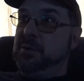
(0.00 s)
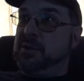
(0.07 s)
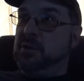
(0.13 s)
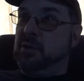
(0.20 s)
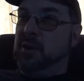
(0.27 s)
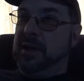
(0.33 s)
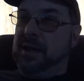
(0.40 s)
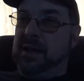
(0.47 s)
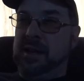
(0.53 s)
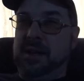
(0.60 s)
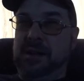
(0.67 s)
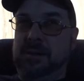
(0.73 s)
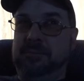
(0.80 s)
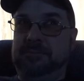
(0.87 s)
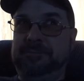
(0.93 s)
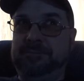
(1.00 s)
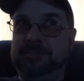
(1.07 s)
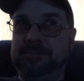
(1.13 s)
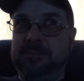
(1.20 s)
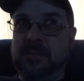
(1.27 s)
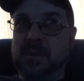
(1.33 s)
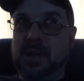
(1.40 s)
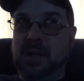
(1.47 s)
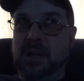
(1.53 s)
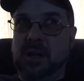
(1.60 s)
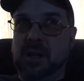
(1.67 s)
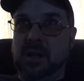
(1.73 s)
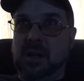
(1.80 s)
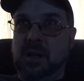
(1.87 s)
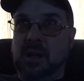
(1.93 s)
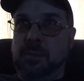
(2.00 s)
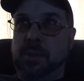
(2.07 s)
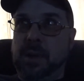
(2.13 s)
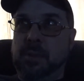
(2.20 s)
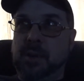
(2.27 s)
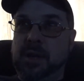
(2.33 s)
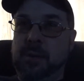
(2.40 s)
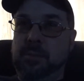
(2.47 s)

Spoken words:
sort of like a public